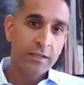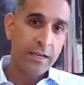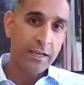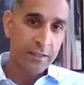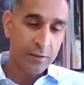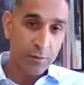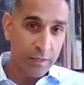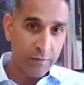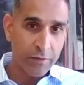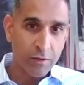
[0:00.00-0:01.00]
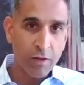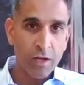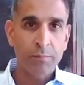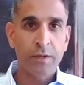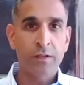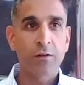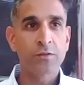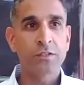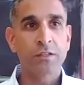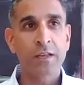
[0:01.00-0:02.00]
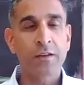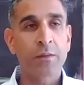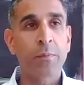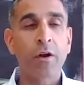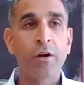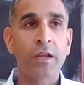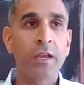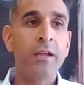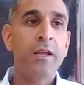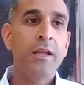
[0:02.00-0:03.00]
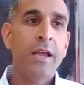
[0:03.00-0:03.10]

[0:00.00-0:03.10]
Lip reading: 11 o'clock being close to the end of the party.